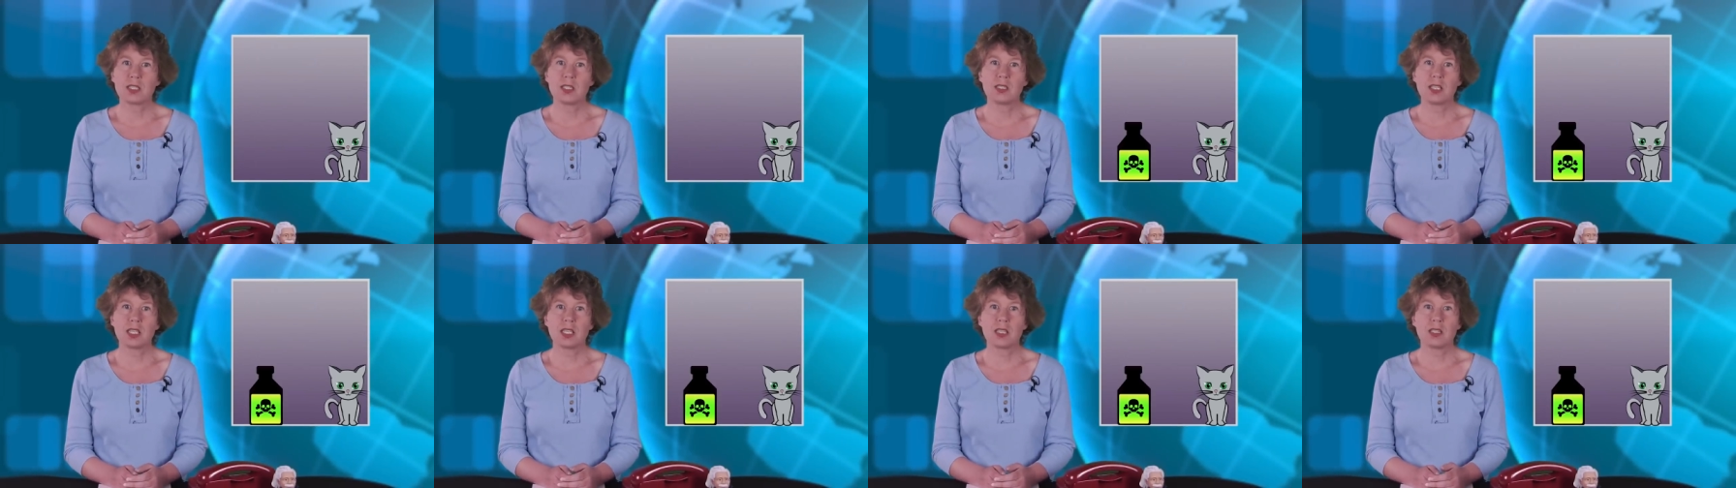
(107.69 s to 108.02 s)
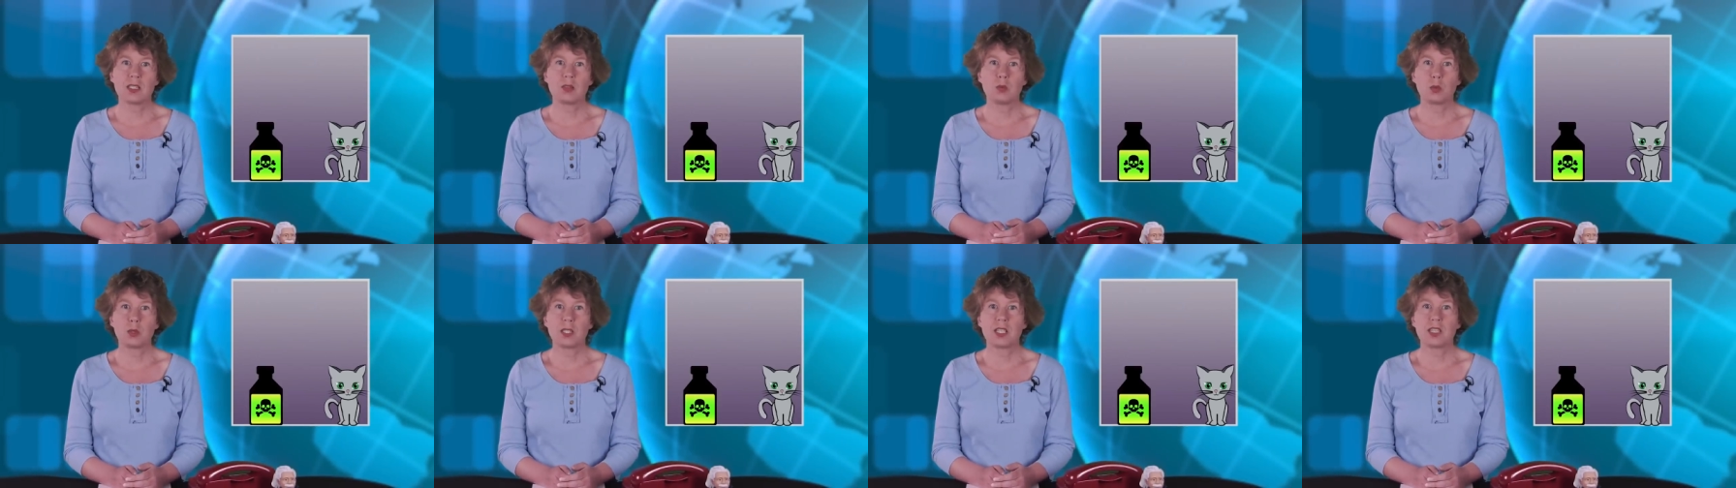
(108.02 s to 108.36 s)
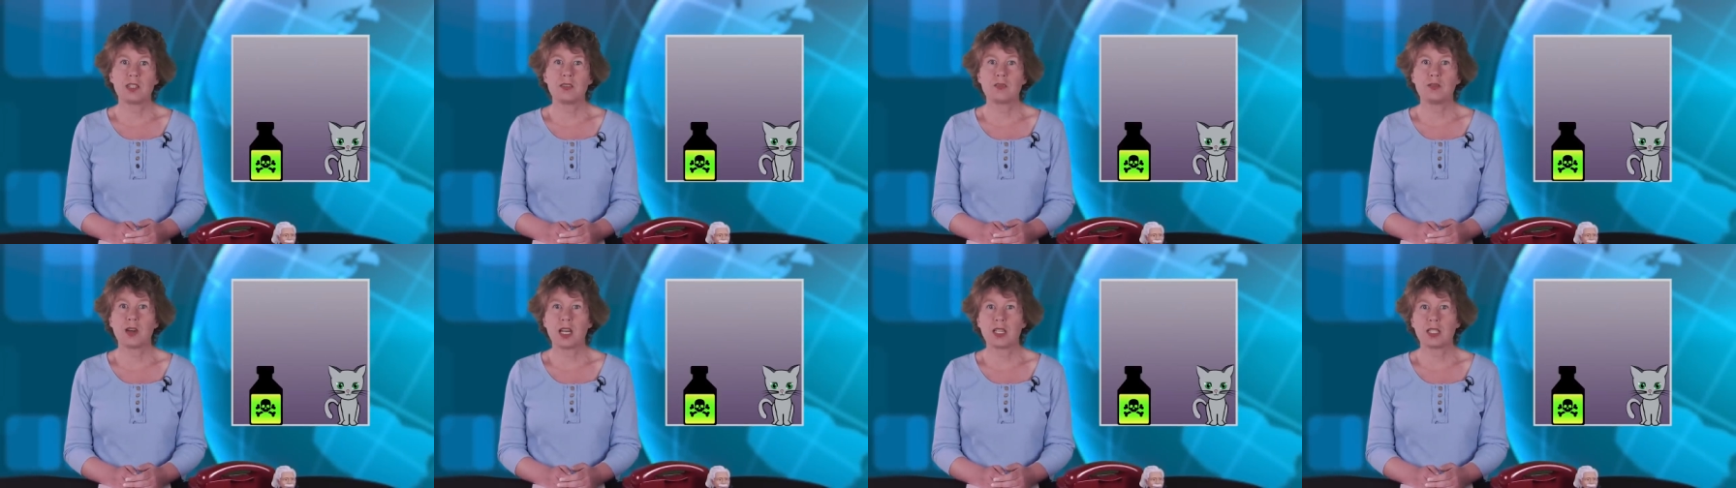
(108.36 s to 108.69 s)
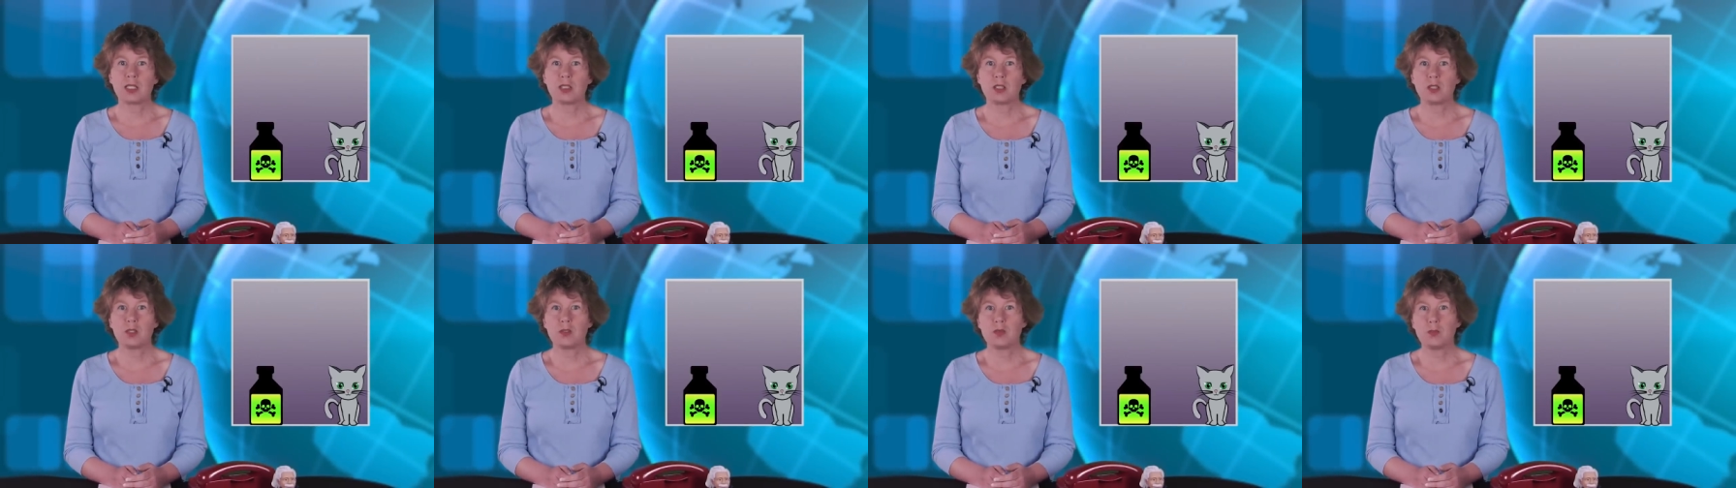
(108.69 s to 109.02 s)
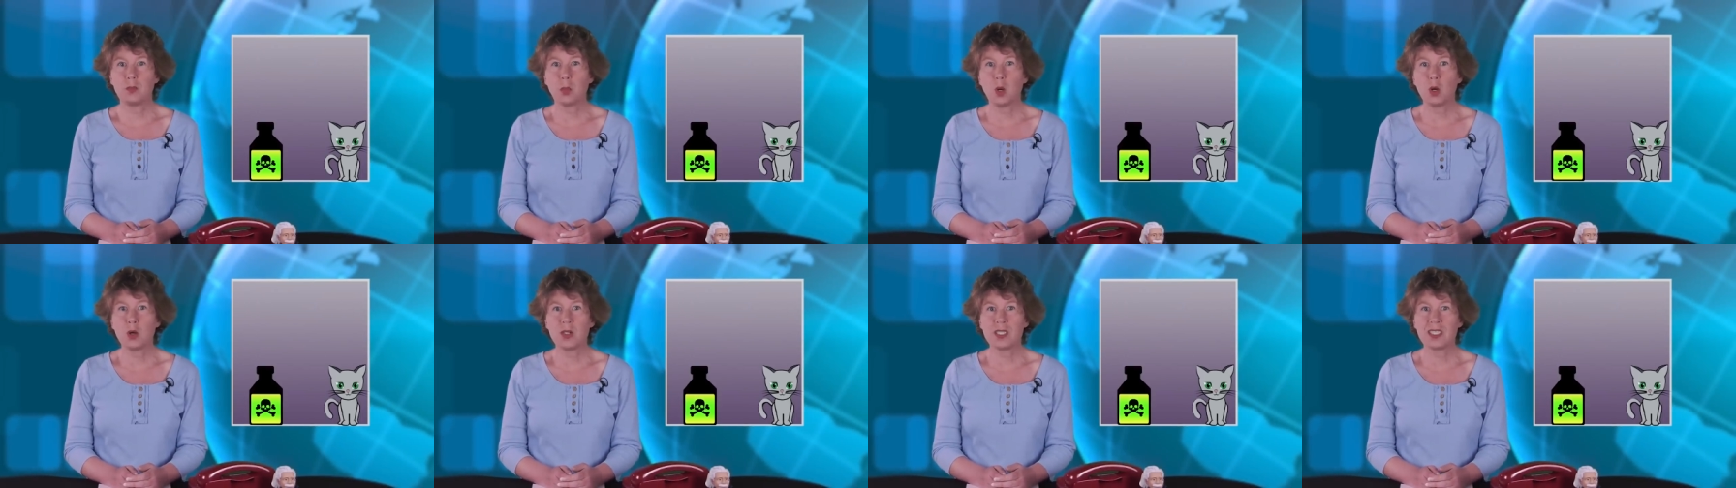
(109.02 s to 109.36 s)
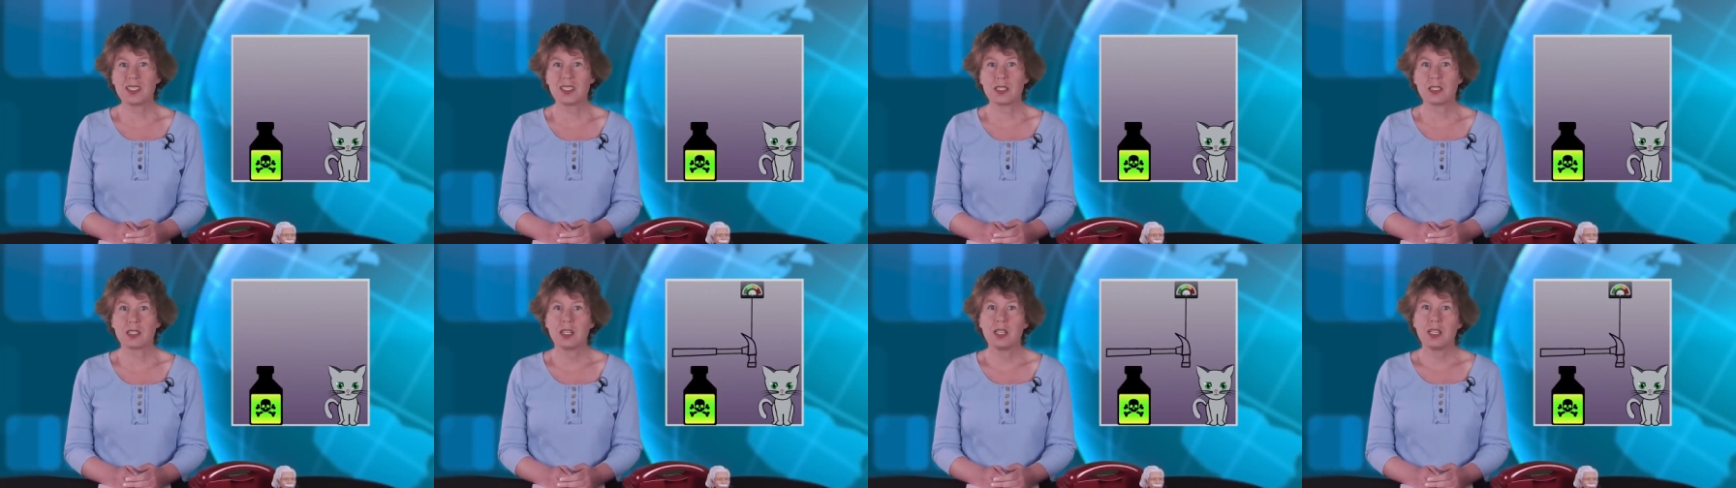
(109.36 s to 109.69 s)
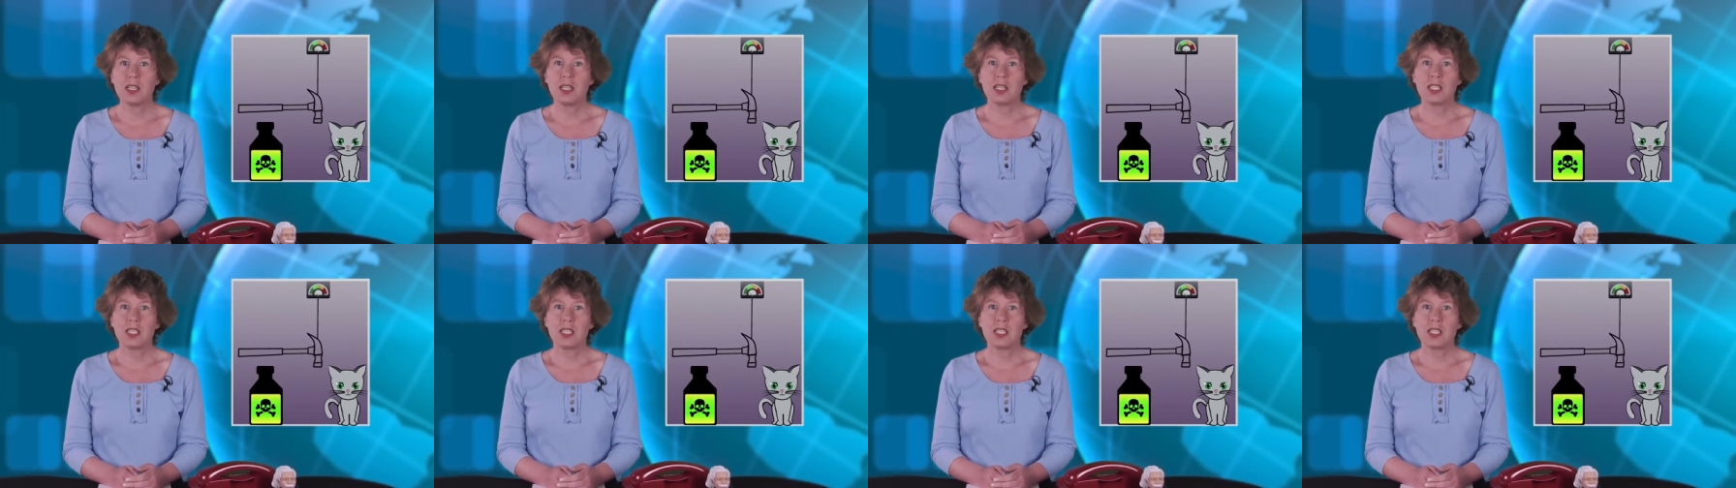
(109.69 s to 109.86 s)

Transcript: together with a vial of poison,